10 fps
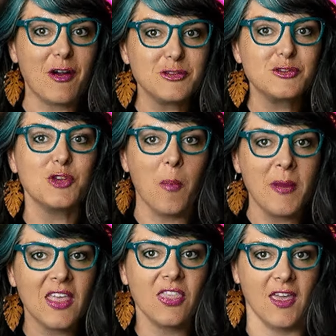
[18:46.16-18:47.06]
So there's
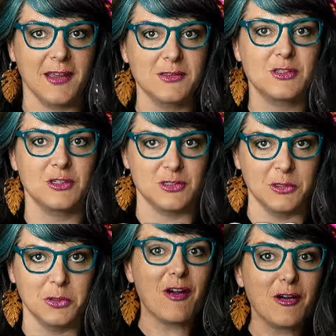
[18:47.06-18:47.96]
a lot of
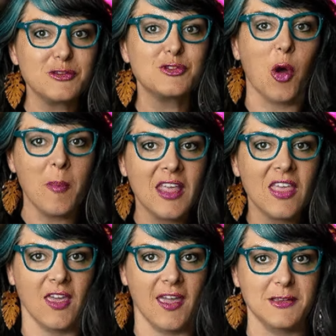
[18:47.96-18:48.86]
different aspects
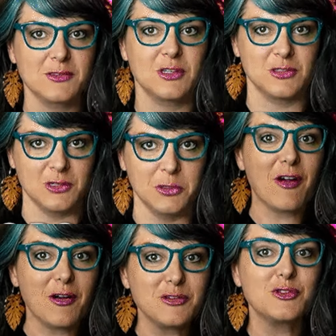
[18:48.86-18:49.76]
to video editing
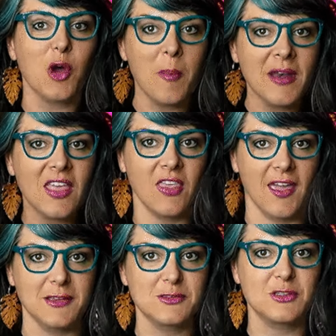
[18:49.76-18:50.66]
that we need to have a
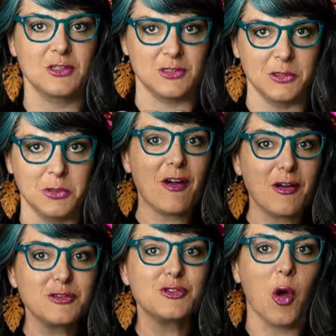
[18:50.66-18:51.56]
lot of attention to
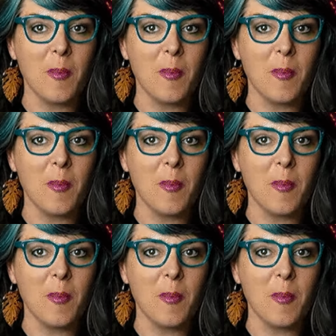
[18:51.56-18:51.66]
detail